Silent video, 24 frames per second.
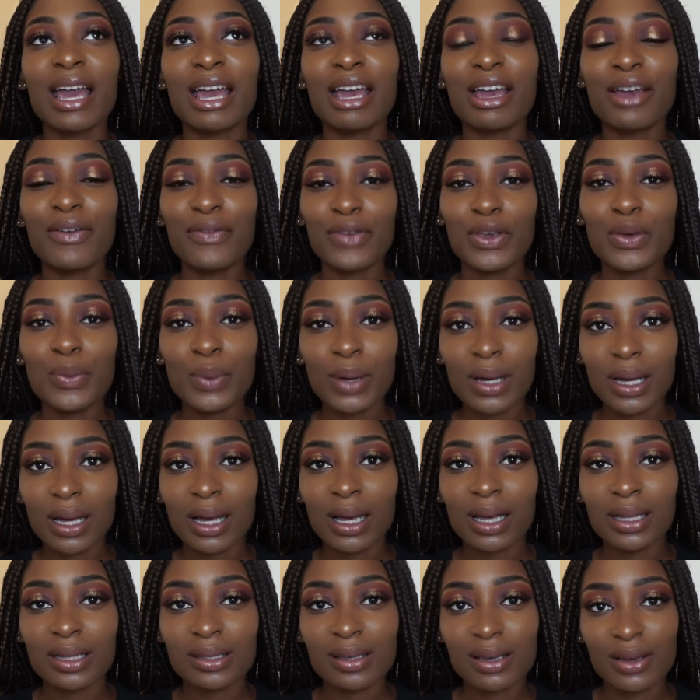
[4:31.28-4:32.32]
If you
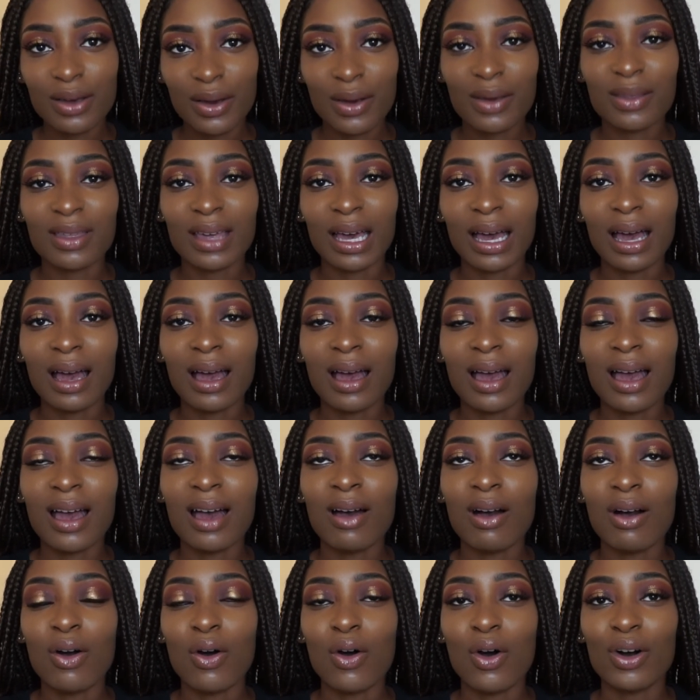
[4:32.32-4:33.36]
were to go there
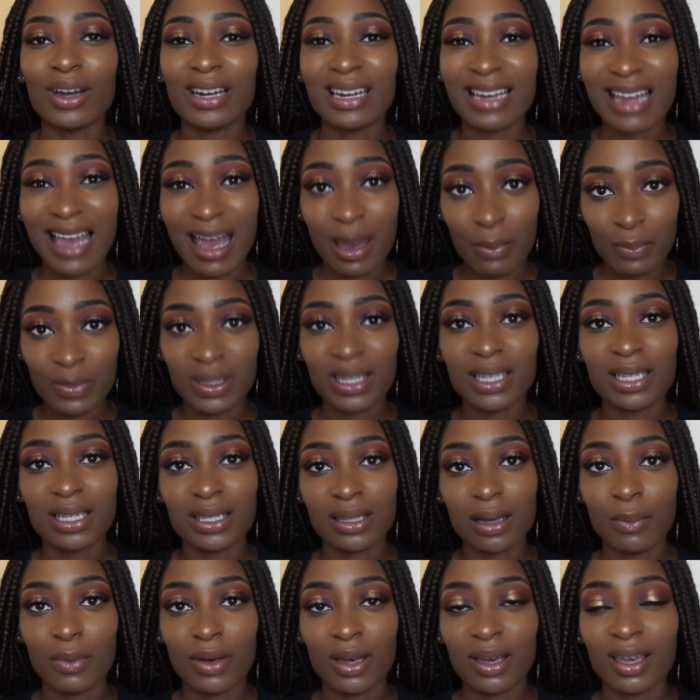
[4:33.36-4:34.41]
on an empty
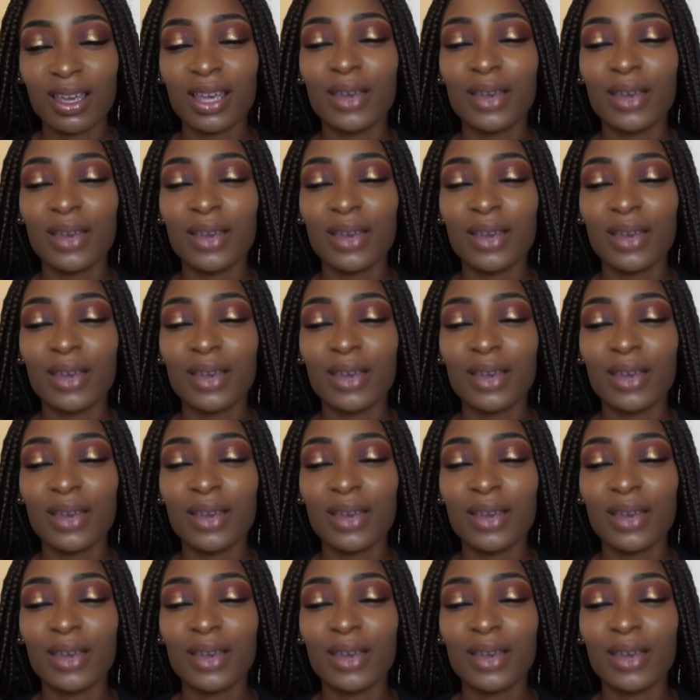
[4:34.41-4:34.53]
stomach,